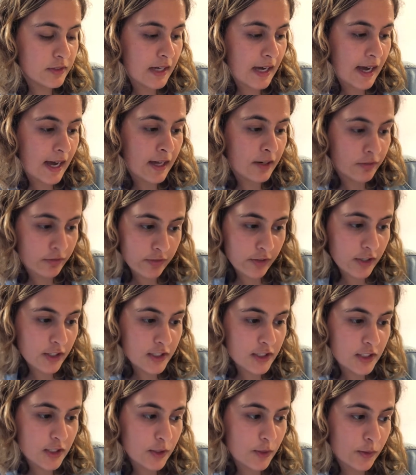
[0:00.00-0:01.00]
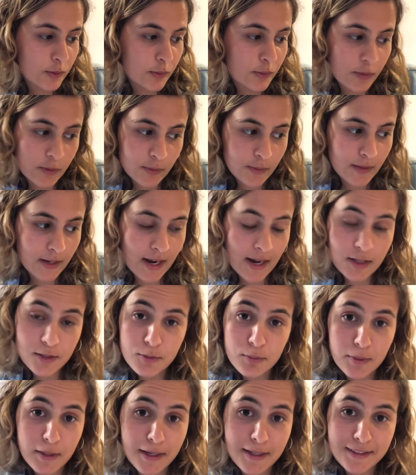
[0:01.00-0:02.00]
adversarial Neuronex
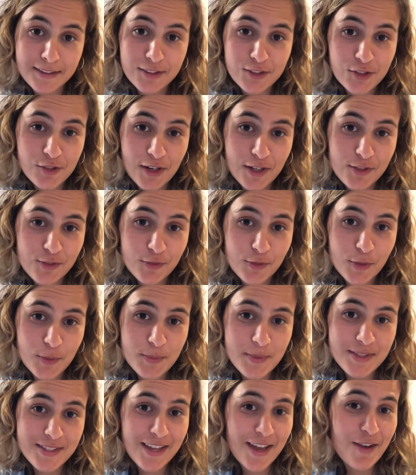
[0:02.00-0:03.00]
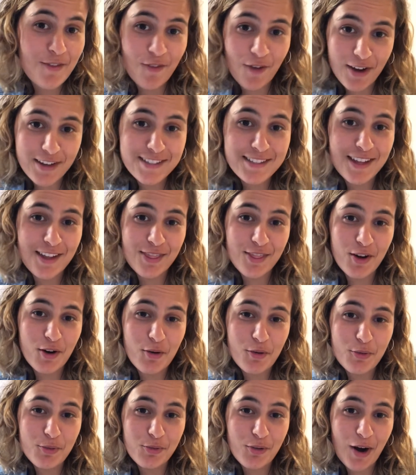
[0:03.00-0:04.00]
work and Transformers. If I said that
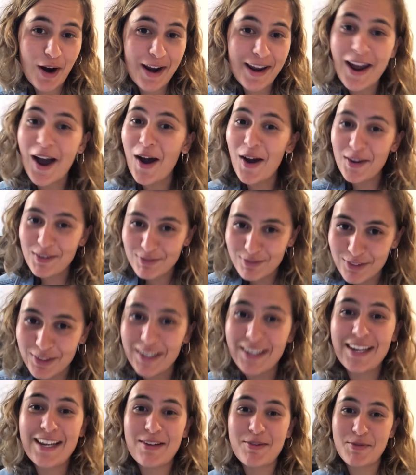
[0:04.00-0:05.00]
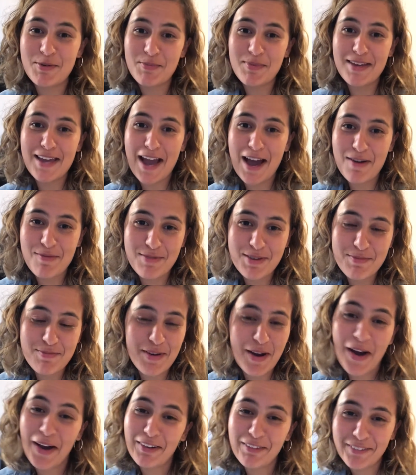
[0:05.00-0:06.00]
all right, I really would be happy,
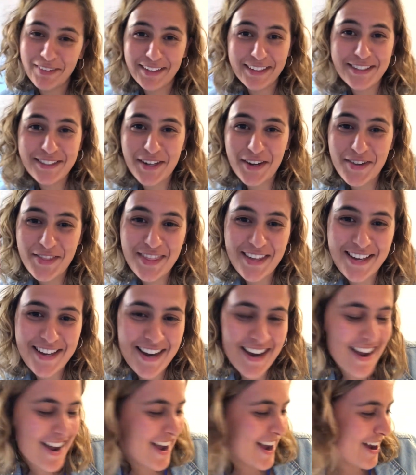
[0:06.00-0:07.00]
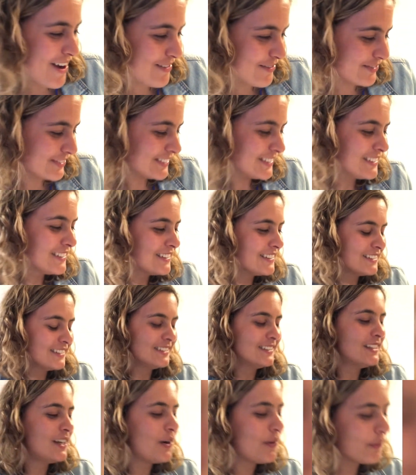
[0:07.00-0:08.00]
but I really don't think I have.
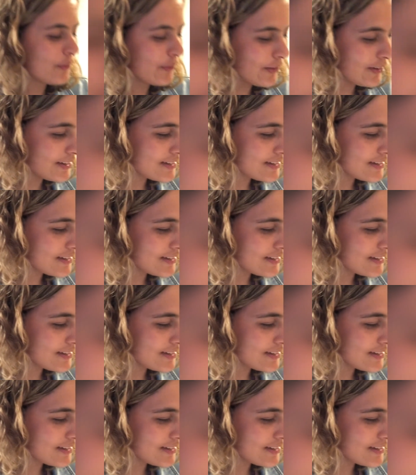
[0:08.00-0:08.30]
what